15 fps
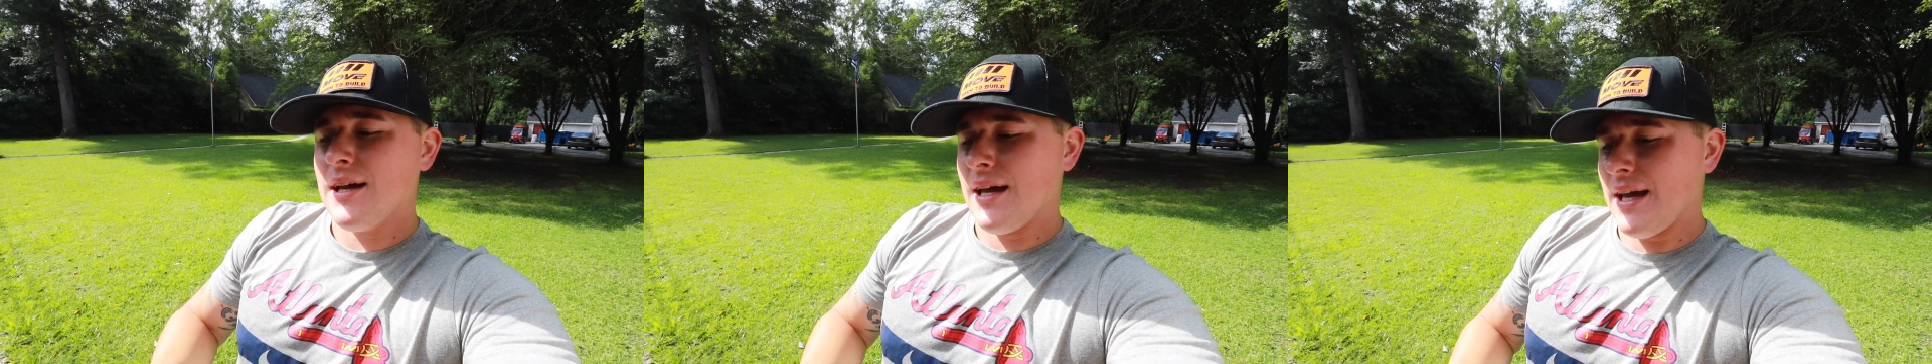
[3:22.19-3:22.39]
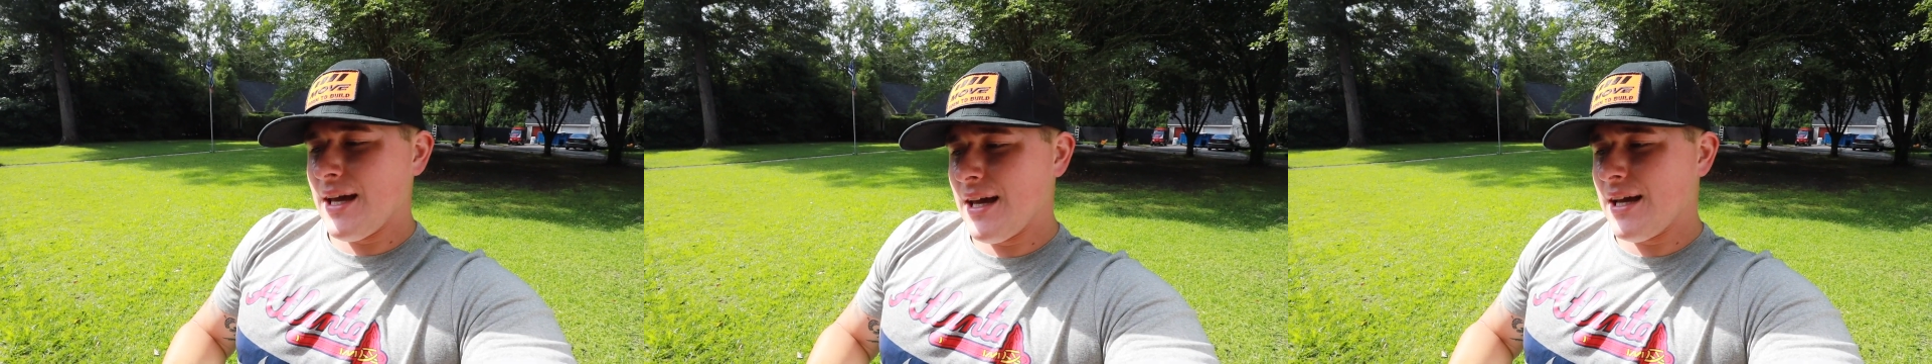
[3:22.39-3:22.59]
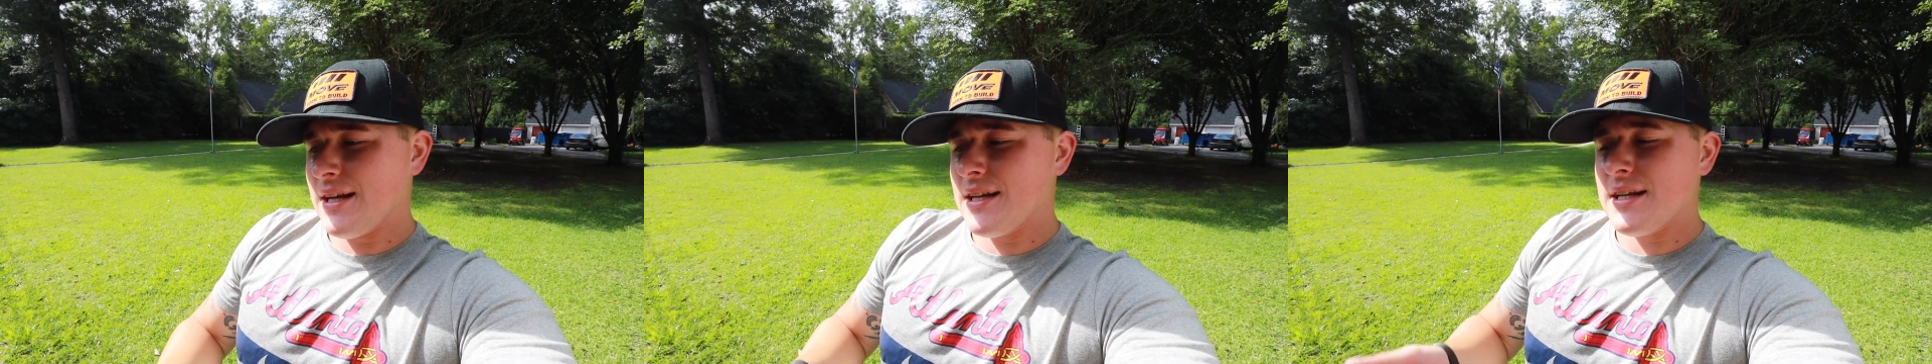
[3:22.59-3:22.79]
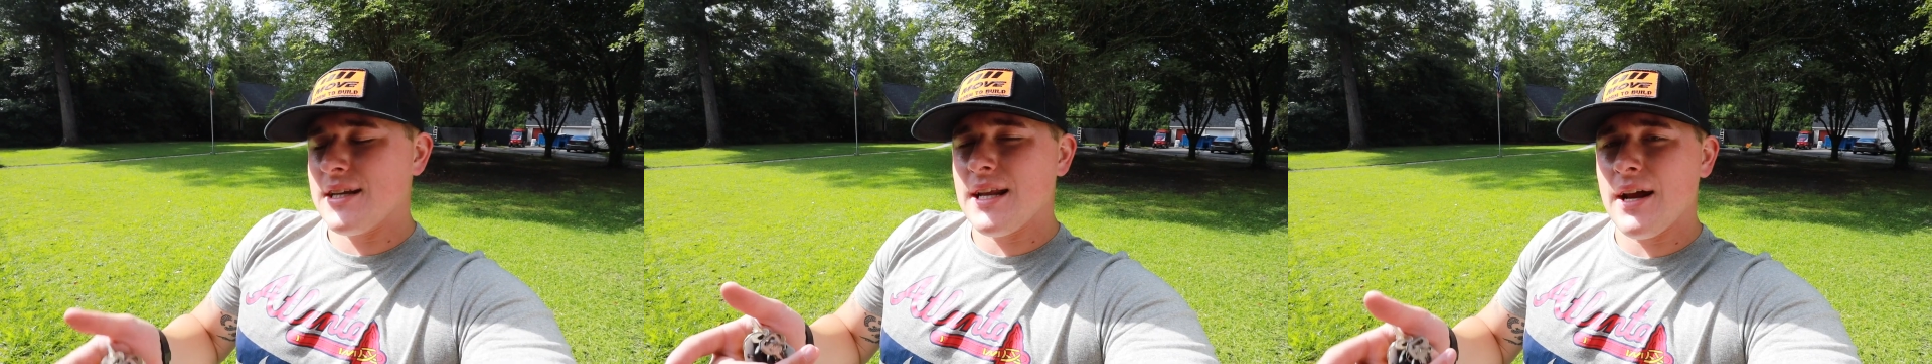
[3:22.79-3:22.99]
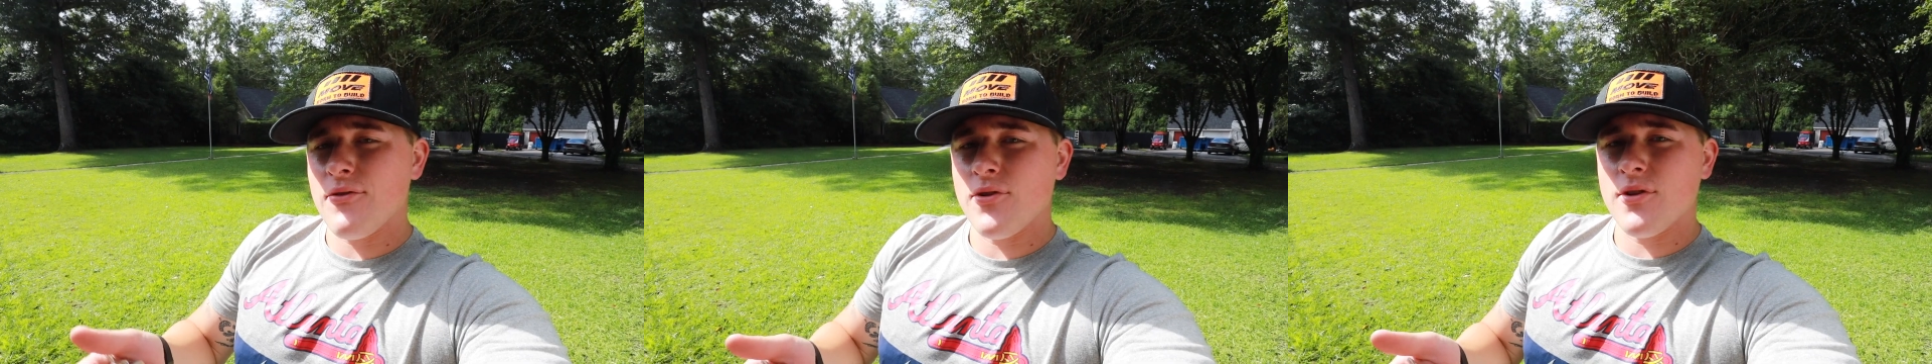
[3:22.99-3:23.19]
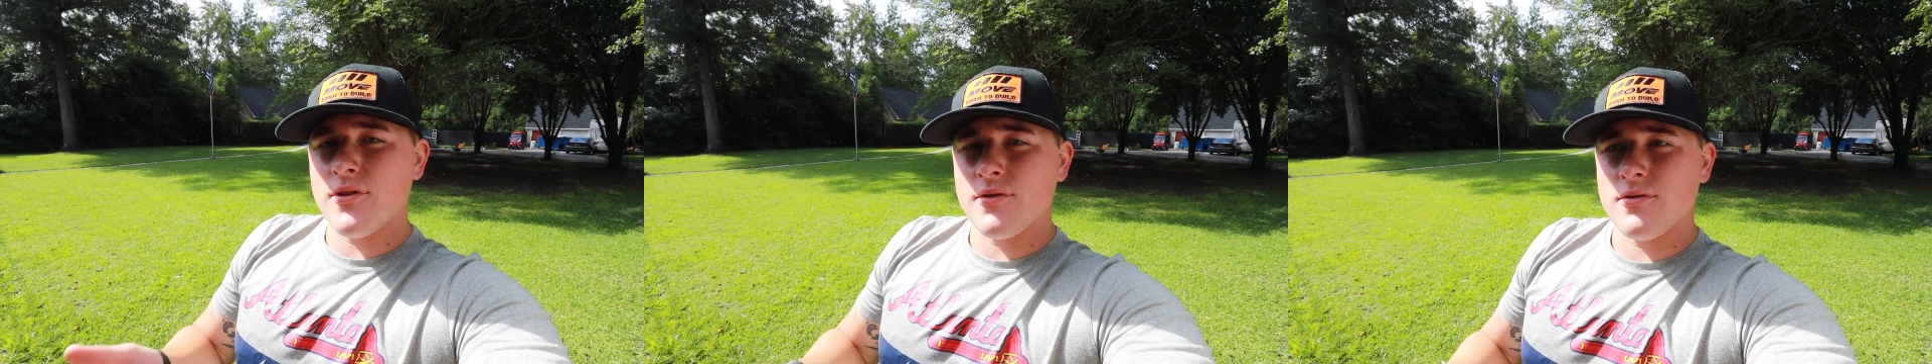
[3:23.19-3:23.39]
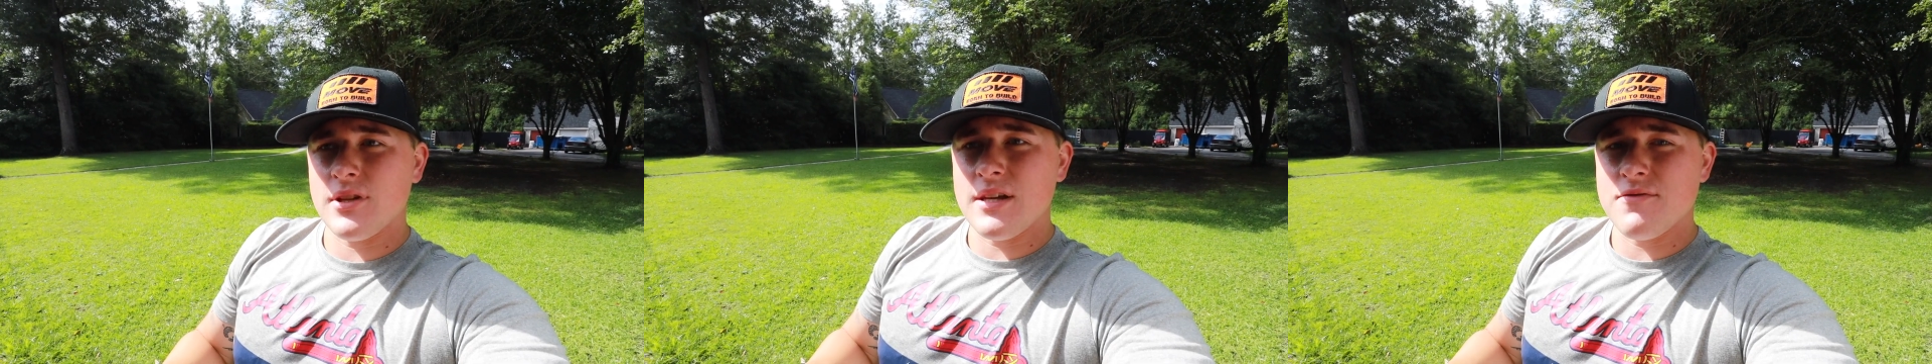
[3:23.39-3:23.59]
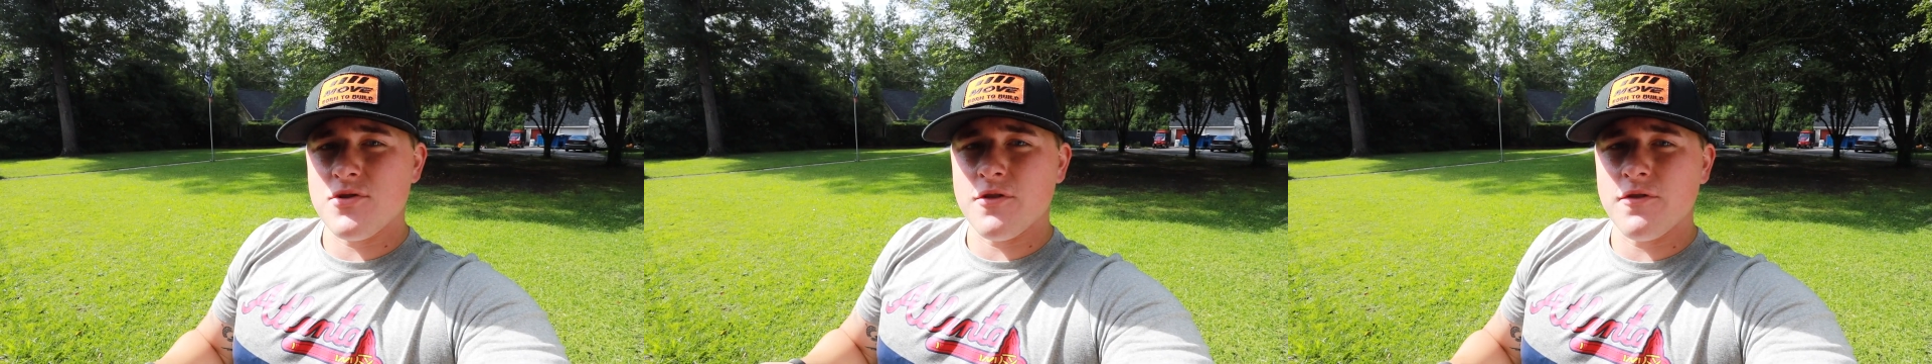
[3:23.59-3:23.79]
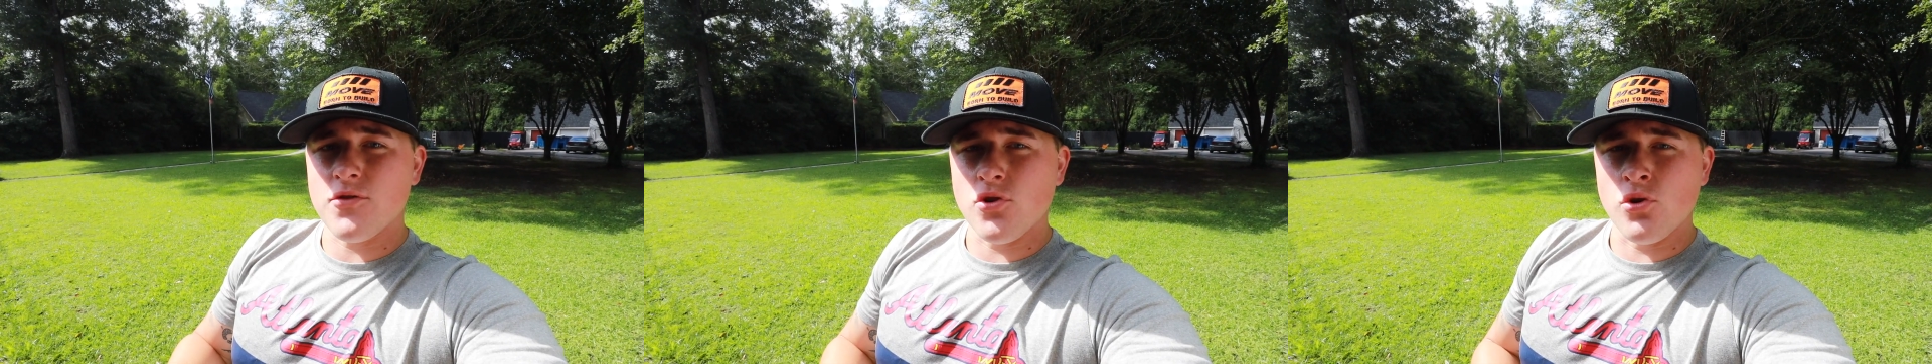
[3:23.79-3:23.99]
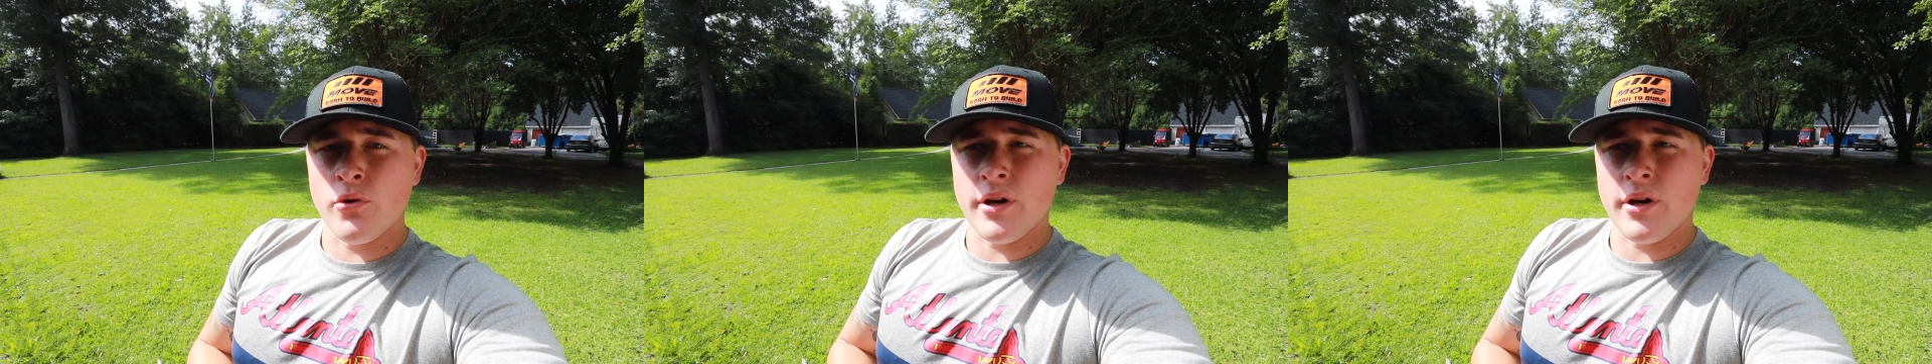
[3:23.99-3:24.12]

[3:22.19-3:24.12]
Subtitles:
and it never leaves your fuel